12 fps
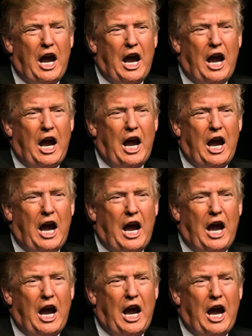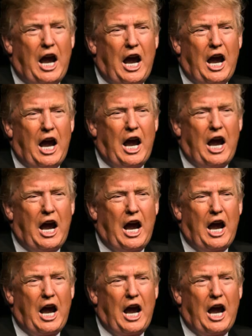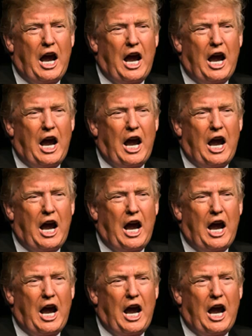(silence)